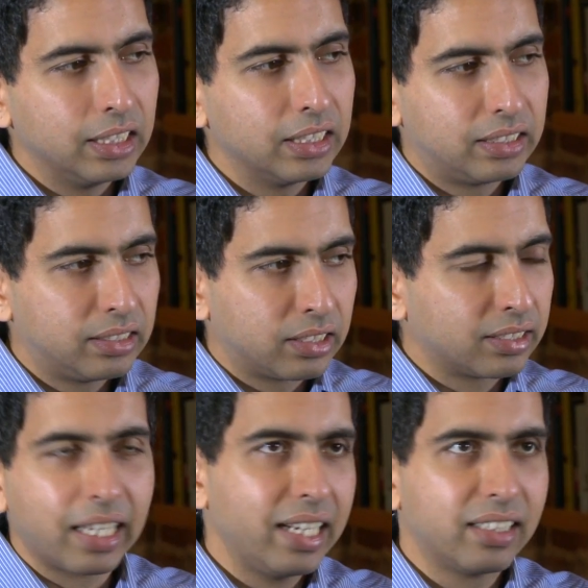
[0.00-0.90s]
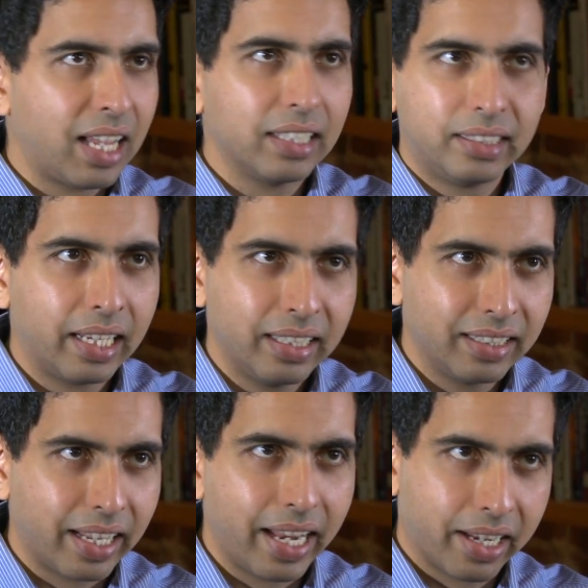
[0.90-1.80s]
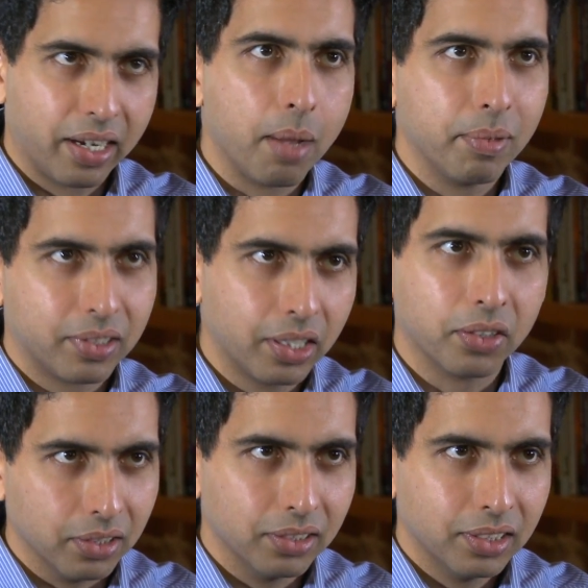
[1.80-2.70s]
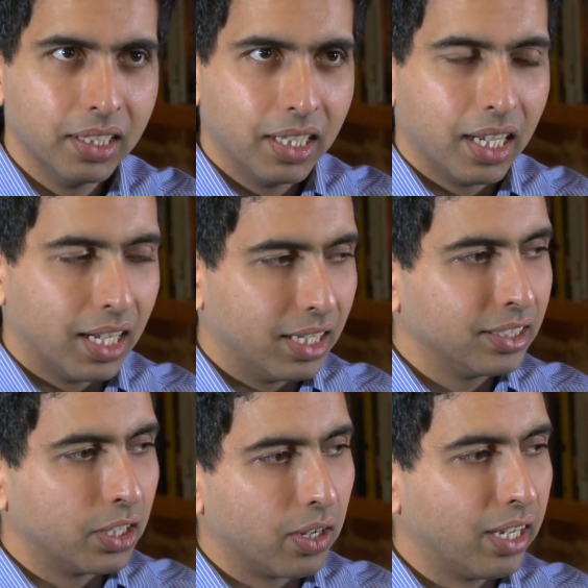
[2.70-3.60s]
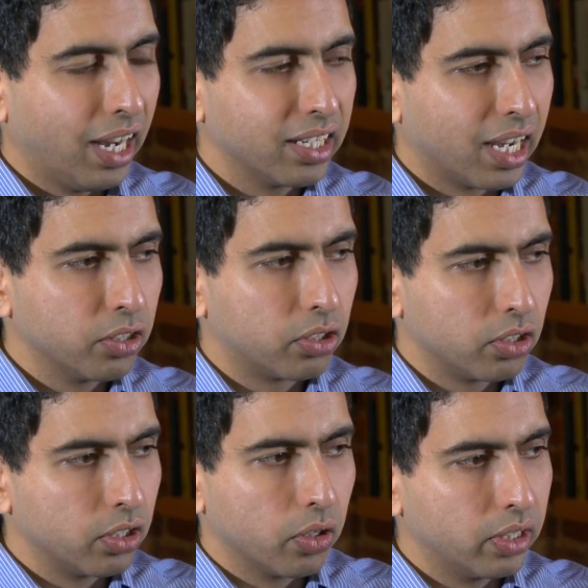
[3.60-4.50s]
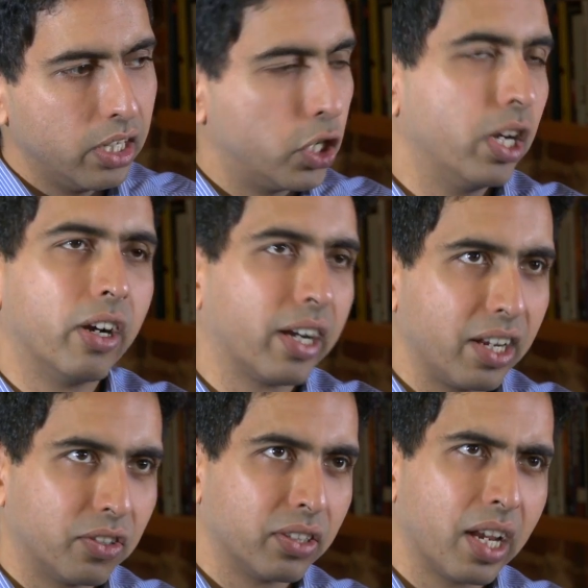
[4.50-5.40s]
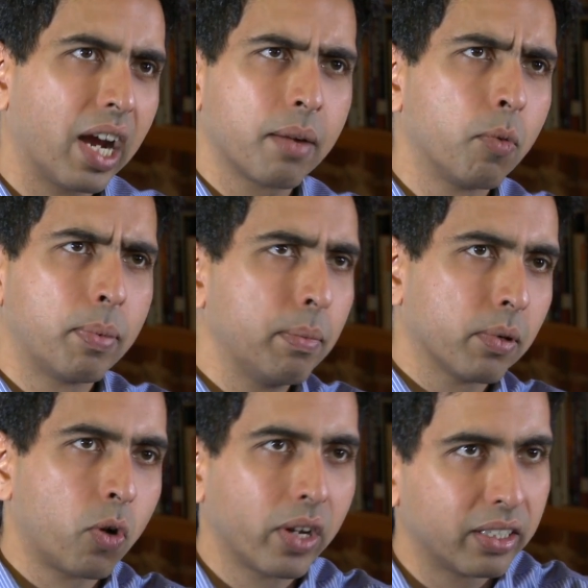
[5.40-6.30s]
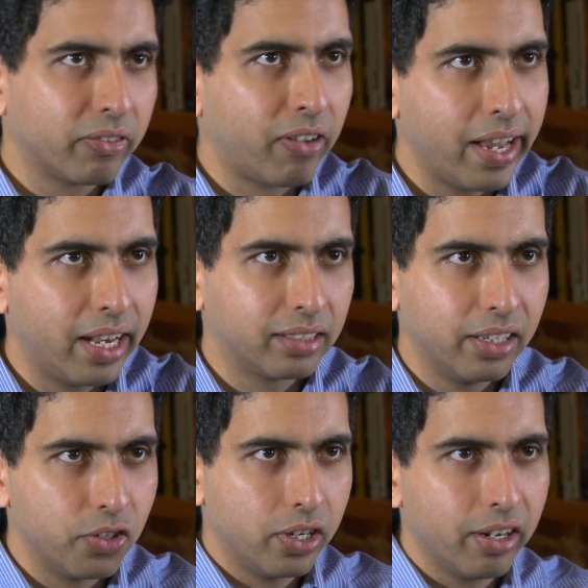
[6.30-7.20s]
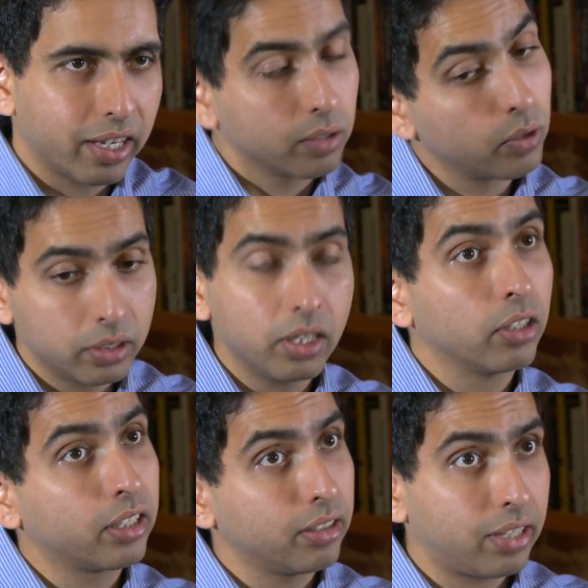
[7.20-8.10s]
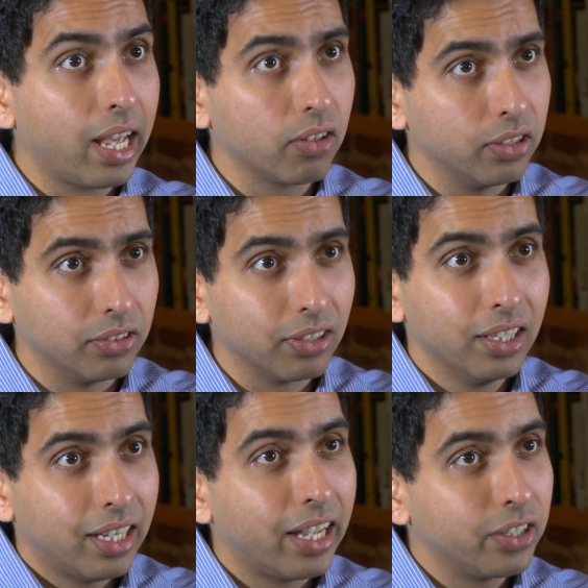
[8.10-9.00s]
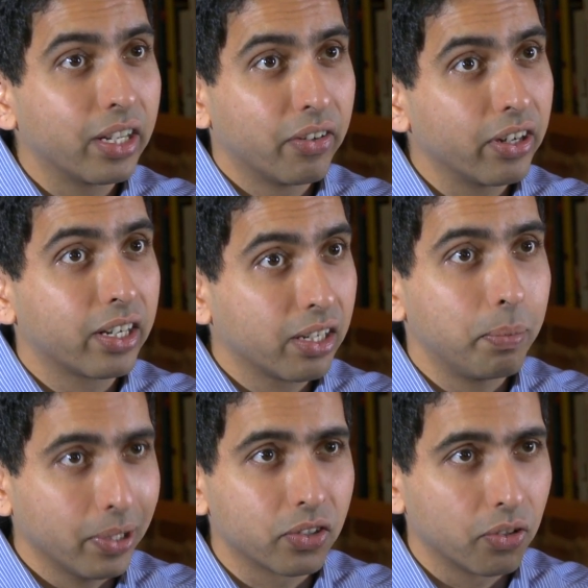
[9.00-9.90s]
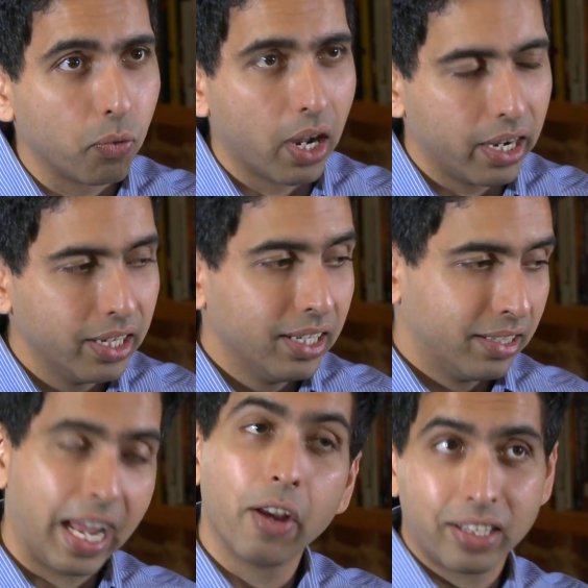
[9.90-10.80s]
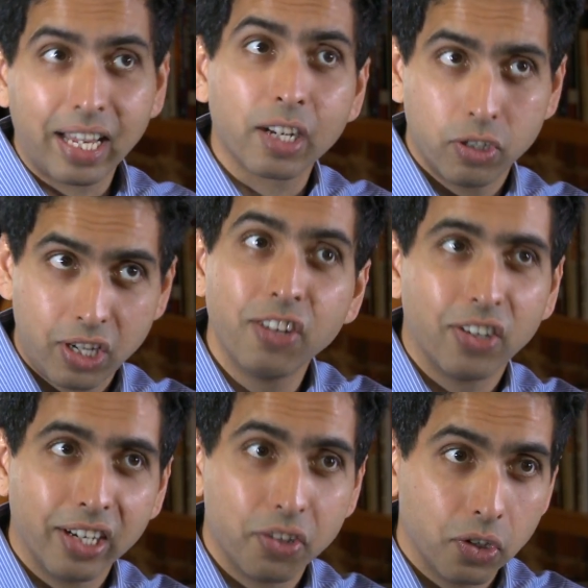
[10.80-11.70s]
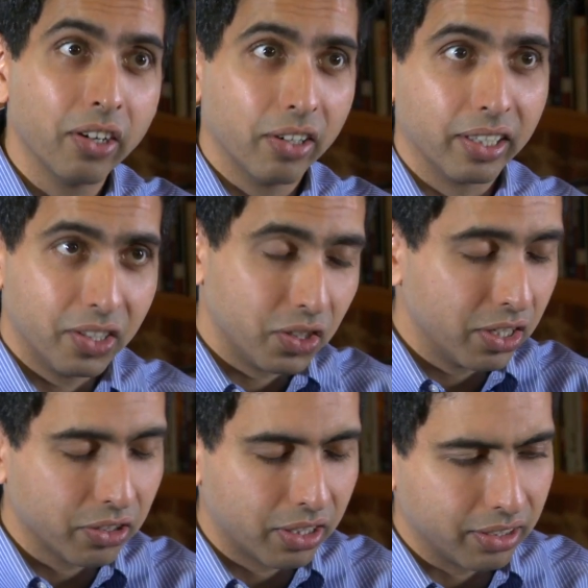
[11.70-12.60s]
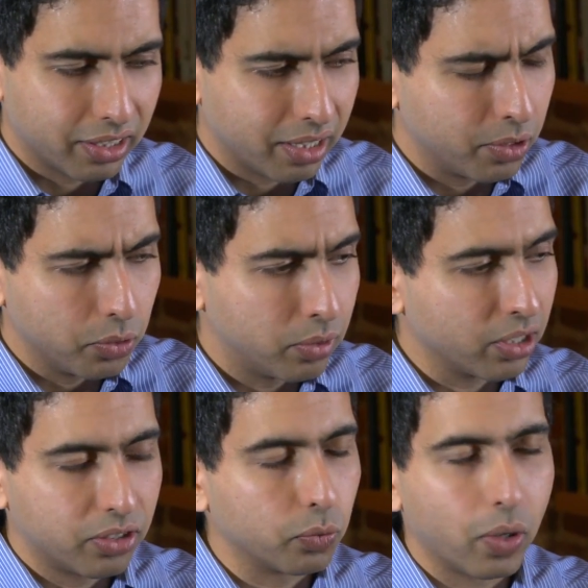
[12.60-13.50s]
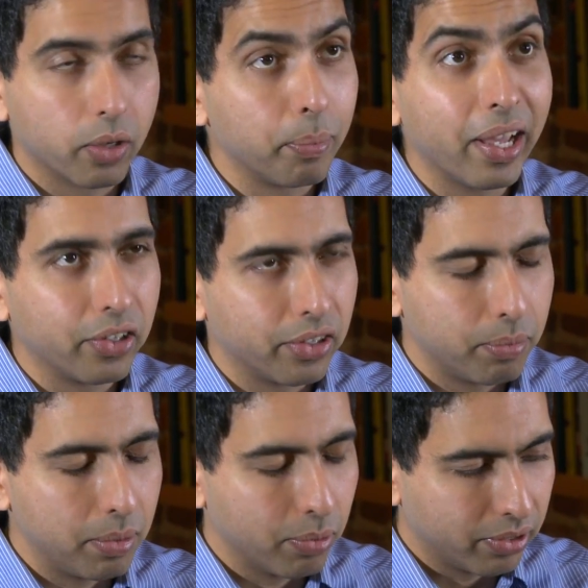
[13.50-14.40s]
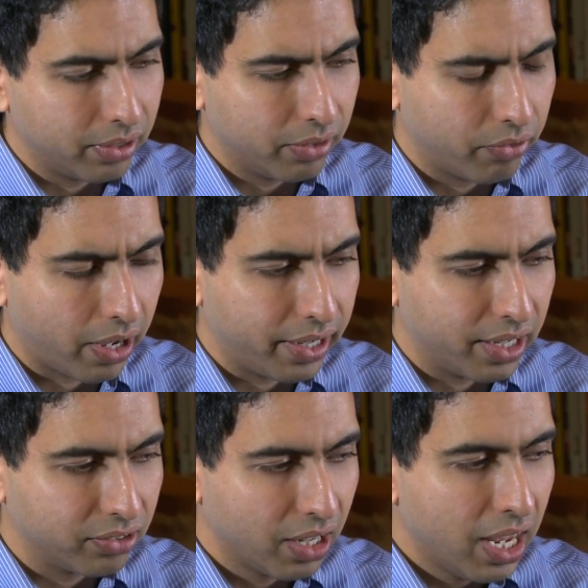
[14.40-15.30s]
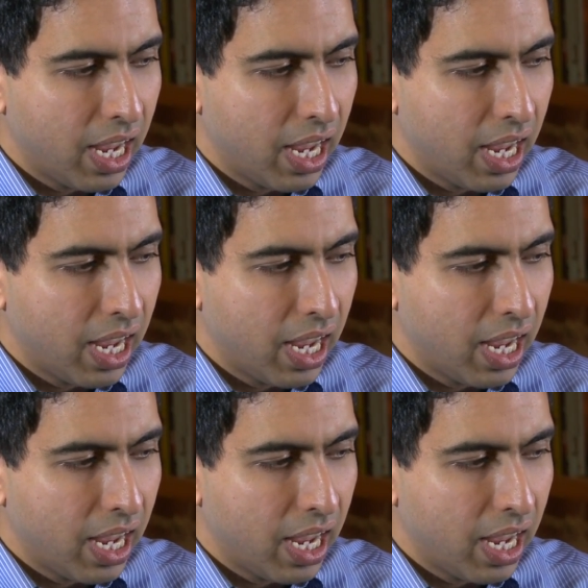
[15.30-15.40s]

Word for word: society is not sending that economic signal. Right. Uh, you know, I, I, used to, you know, in engineering, I used to say, how come more people are going into finance and engineering? I was, well, you know, look at the salaries, and you get a very clear picture of why. Now that's actually changing in engineering. Yeah. Engineers can, can do just as well or better than people in, in finance.